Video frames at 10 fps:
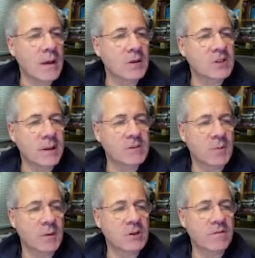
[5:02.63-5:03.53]
But
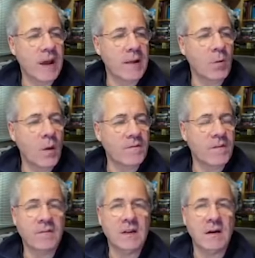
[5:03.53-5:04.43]
ZUMspots are available
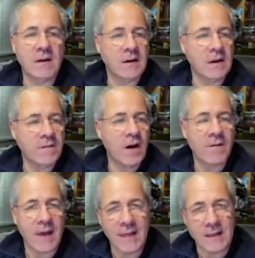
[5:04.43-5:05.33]

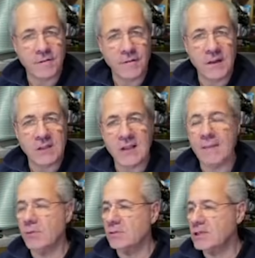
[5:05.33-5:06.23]
159.95, and that's fully
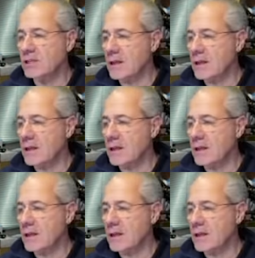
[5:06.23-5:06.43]
assembled, so you